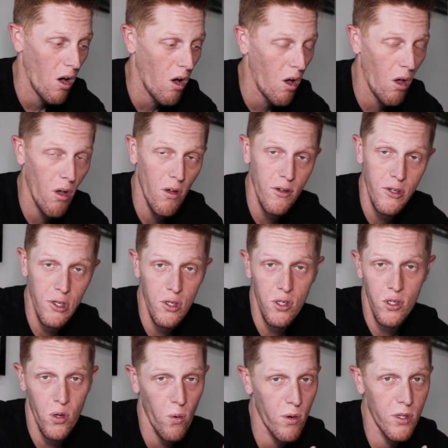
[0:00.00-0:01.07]
all
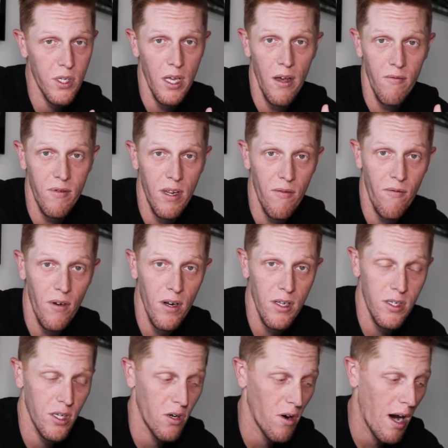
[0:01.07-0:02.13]
sorts of
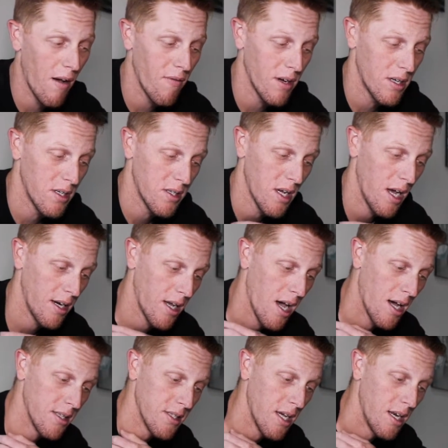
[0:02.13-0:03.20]
different graphic design
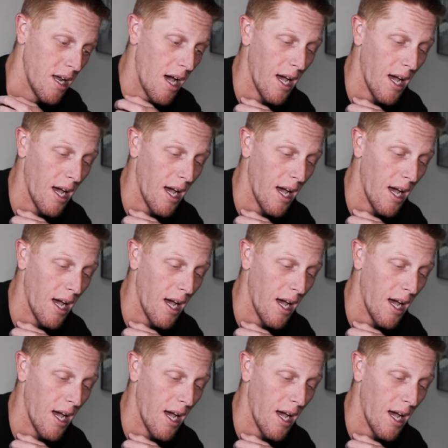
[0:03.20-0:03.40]
content.